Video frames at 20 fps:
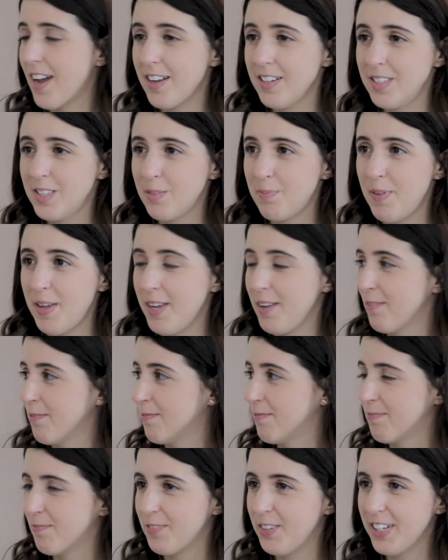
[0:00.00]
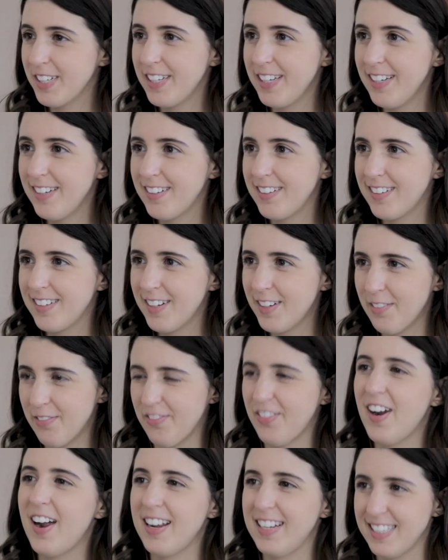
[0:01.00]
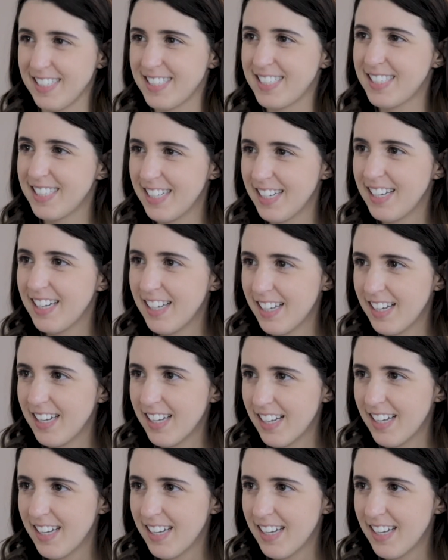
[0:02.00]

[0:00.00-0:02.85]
us being really good friends. Yeah,